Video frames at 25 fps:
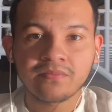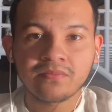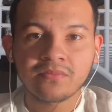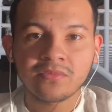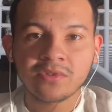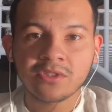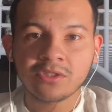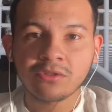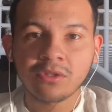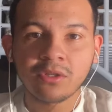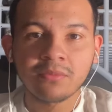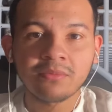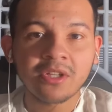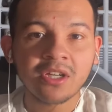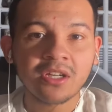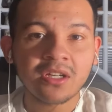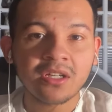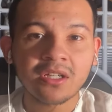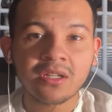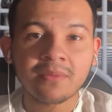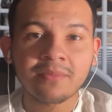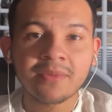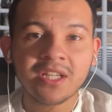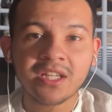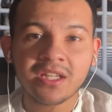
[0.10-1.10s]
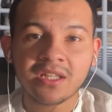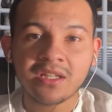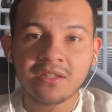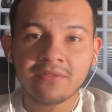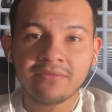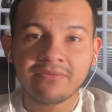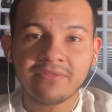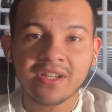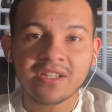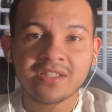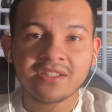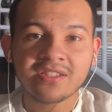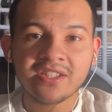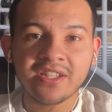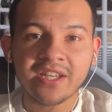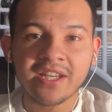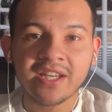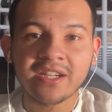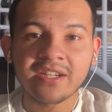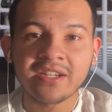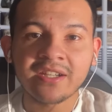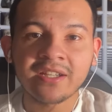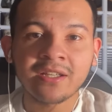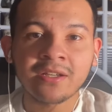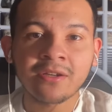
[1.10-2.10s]
So I'm not going to make any fancy
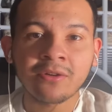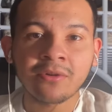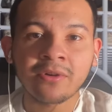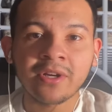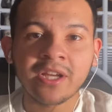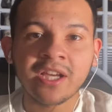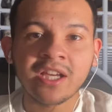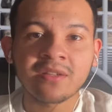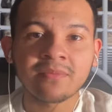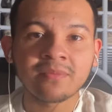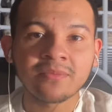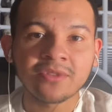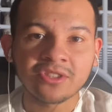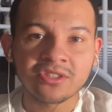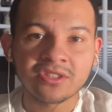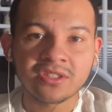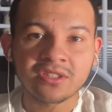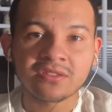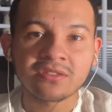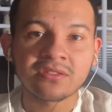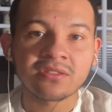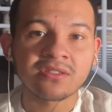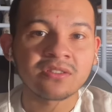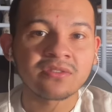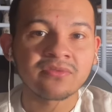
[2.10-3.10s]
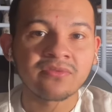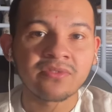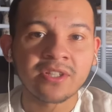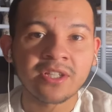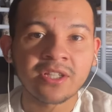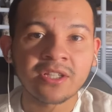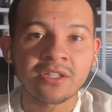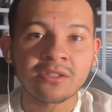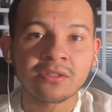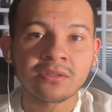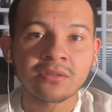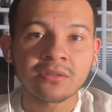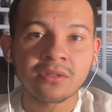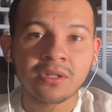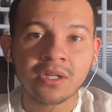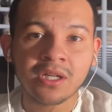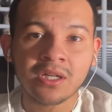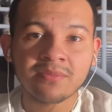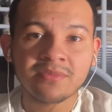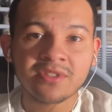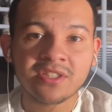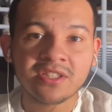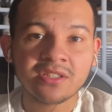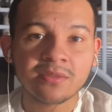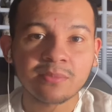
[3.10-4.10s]
editing or add music to this video. I'm
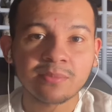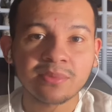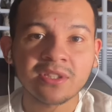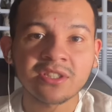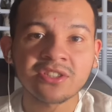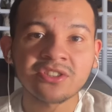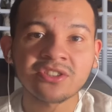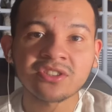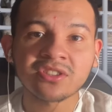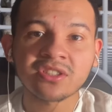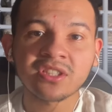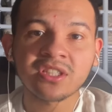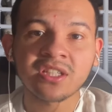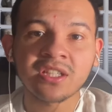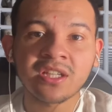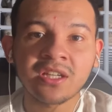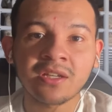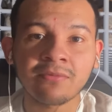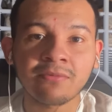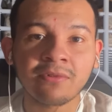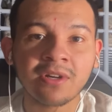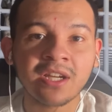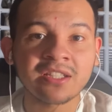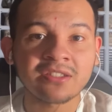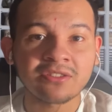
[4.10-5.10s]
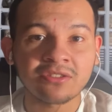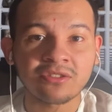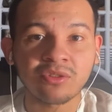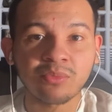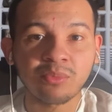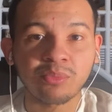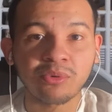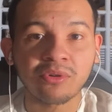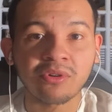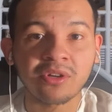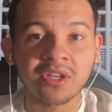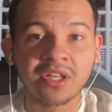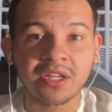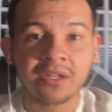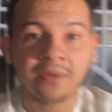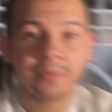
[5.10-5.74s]
simply just going to get right to the point.